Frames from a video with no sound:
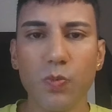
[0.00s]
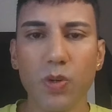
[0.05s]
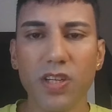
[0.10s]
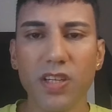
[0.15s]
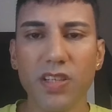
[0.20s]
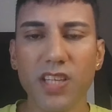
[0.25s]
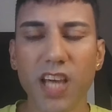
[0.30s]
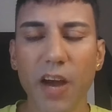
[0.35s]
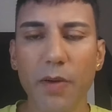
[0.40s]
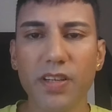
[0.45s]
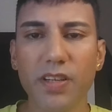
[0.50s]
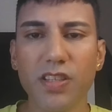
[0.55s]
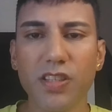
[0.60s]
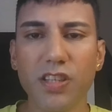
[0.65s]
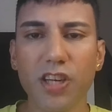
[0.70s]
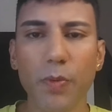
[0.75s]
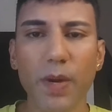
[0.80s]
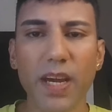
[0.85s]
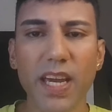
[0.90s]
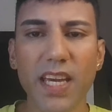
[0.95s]
which is how it's
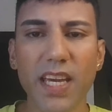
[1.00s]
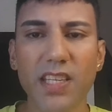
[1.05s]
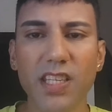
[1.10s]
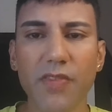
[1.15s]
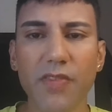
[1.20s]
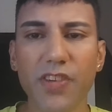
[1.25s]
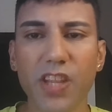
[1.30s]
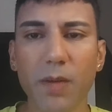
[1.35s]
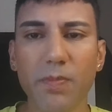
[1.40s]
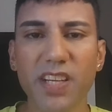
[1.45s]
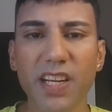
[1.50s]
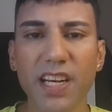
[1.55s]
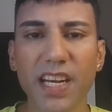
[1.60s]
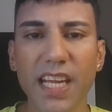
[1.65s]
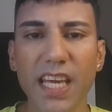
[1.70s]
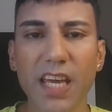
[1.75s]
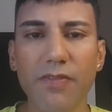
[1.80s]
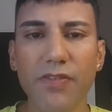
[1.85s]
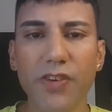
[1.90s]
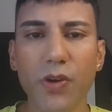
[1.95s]
so easy for them to
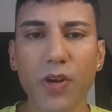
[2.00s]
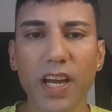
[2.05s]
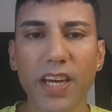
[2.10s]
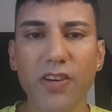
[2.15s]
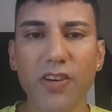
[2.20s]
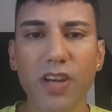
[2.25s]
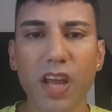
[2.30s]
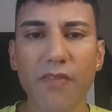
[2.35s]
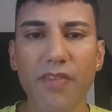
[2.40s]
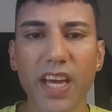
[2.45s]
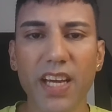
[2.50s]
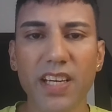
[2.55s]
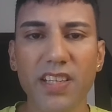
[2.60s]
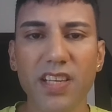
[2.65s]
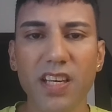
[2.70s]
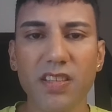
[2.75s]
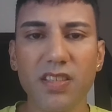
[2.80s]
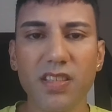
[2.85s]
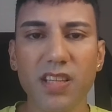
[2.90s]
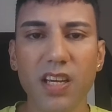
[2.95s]
leave you like you never
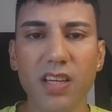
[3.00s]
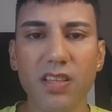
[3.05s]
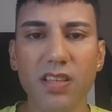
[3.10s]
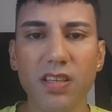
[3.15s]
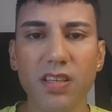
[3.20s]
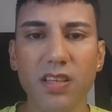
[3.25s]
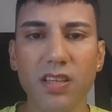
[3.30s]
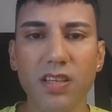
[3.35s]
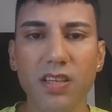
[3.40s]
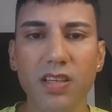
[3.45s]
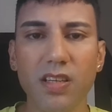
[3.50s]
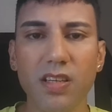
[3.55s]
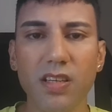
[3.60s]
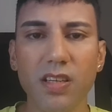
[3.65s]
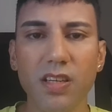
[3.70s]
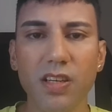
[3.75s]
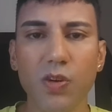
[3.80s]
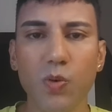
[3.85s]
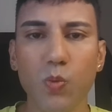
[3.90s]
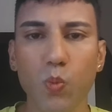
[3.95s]
existed
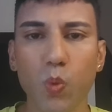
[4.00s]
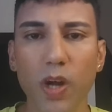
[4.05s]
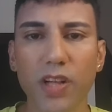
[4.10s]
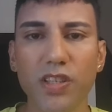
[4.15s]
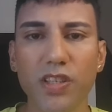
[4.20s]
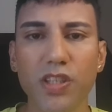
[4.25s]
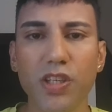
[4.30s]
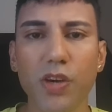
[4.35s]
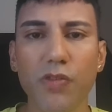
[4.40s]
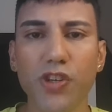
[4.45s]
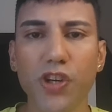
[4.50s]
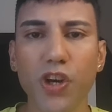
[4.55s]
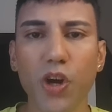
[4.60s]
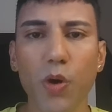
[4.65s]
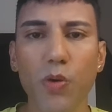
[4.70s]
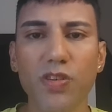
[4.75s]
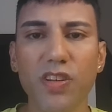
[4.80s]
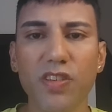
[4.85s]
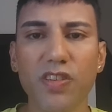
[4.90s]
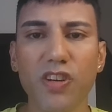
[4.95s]
once you've
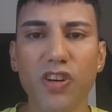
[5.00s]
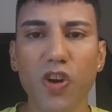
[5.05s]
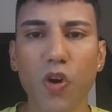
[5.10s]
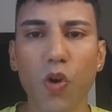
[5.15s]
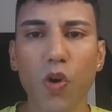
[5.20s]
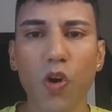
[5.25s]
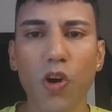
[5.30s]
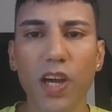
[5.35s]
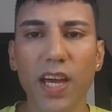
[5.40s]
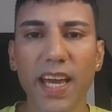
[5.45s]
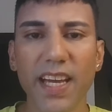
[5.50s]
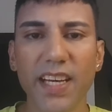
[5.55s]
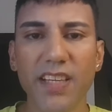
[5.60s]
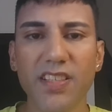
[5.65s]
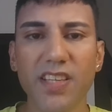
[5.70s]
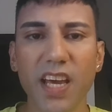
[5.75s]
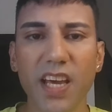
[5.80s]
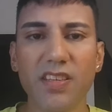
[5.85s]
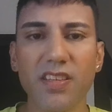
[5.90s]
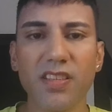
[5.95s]
chosen to no longer
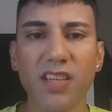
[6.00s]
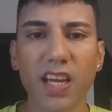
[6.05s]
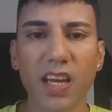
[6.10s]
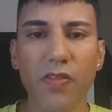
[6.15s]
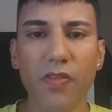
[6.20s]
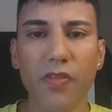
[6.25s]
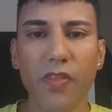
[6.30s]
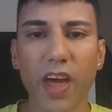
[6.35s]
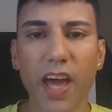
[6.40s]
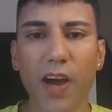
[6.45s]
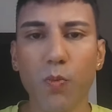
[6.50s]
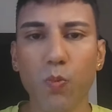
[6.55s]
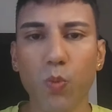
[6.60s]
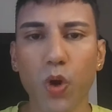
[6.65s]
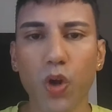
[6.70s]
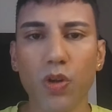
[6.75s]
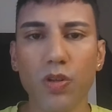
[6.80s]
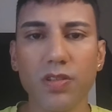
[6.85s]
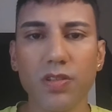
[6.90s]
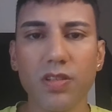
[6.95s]
exist in their
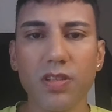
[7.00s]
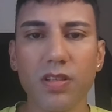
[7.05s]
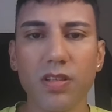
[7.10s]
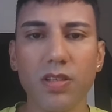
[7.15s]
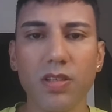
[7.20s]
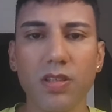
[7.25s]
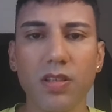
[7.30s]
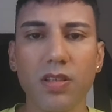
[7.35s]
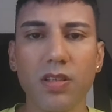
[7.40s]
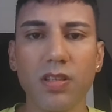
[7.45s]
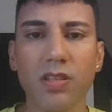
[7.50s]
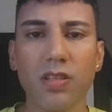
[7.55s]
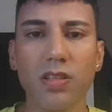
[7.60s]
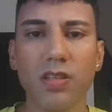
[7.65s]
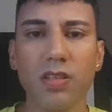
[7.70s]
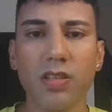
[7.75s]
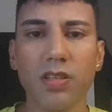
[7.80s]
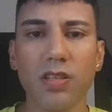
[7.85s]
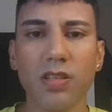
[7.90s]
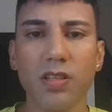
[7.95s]
world.
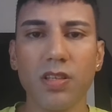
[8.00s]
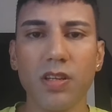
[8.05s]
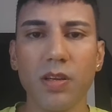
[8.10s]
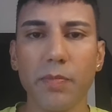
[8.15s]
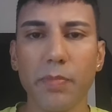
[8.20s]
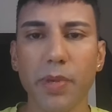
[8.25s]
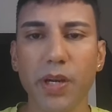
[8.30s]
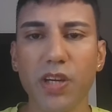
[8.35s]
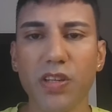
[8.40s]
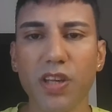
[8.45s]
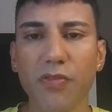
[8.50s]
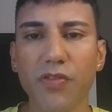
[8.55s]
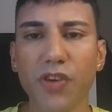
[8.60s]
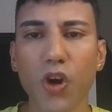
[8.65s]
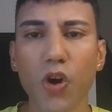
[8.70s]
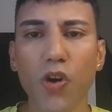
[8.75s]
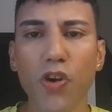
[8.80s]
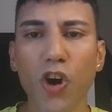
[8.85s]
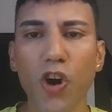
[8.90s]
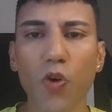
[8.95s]
Because if
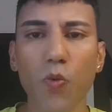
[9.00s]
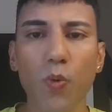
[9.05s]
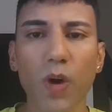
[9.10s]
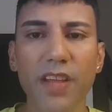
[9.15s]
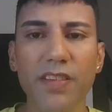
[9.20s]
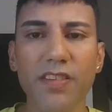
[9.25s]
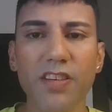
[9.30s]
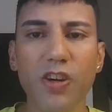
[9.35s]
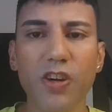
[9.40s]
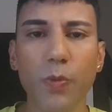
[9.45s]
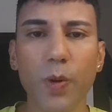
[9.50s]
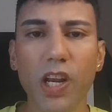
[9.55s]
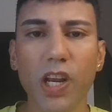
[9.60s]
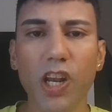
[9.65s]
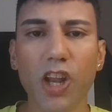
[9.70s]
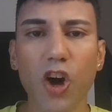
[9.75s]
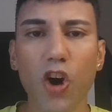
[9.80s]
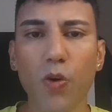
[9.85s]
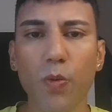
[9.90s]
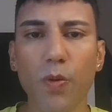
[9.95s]
you're not willing to go
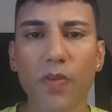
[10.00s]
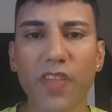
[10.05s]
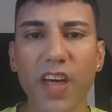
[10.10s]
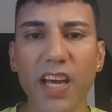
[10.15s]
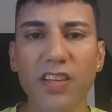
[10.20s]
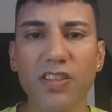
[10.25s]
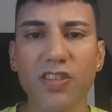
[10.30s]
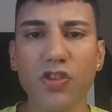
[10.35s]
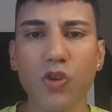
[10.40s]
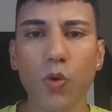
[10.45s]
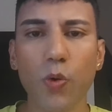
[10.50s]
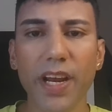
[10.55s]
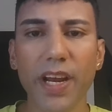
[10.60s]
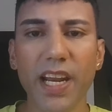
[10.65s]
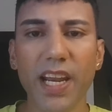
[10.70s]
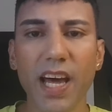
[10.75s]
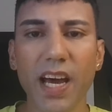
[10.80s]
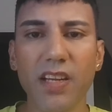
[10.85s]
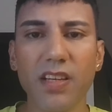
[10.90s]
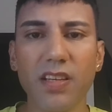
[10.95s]
along with their
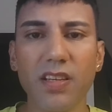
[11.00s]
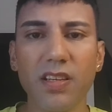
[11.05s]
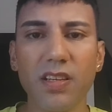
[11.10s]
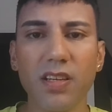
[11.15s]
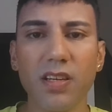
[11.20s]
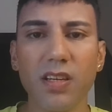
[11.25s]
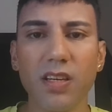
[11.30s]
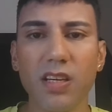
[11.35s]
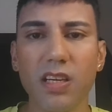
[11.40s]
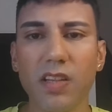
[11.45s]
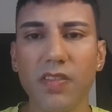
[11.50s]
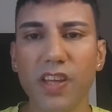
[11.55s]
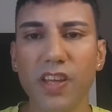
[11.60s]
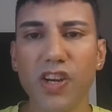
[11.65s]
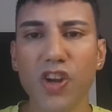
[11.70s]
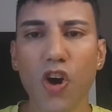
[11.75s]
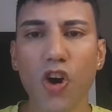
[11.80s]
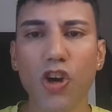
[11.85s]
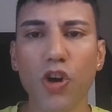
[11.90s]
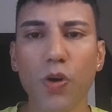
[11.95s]
storyline,
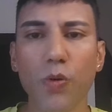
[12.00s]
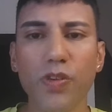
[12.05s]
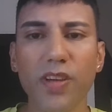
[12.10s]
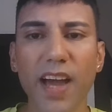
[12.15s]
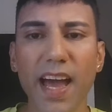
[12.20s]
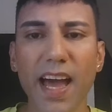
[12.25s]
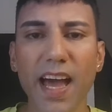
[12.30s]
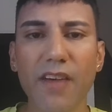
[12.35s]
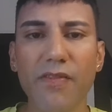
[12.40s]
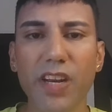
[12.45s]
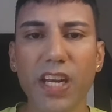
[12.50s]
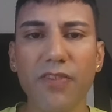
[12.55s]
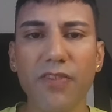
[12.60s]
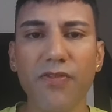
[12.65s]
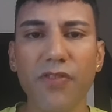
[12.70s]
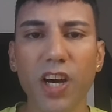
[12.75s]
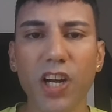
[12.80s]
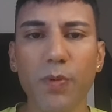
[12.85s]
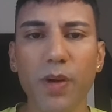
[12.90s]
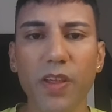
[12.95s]
they're not going to have any
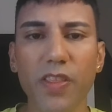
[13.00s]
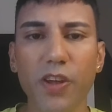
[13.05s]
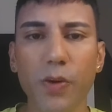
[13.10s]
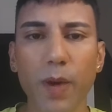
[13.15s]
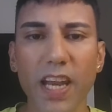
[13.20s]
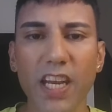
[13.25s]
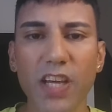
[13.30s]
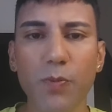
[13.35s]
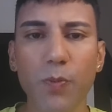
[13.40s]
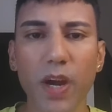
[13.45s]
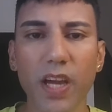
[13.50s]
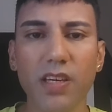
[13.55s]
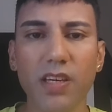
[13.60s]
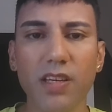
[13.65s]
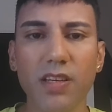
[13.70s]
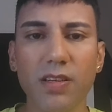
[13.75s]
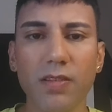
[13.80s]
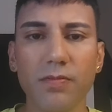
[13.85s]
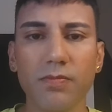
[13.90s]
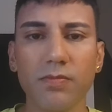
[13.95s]
fun with you anyway.